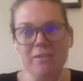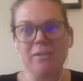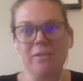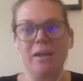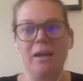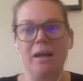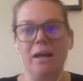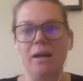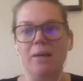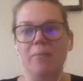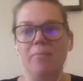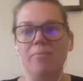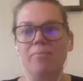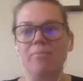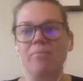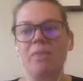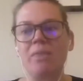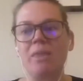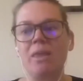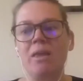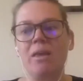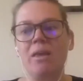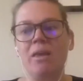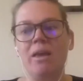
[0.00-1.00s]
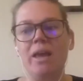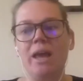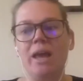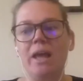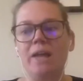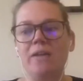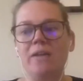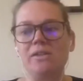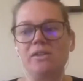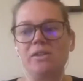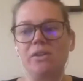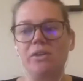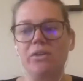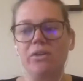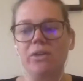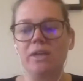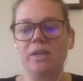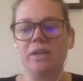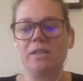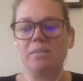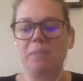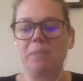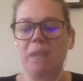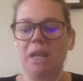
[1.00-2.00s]
And so
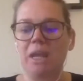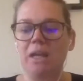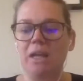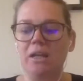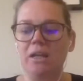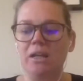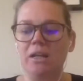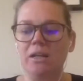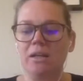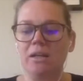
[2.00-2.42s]
it's been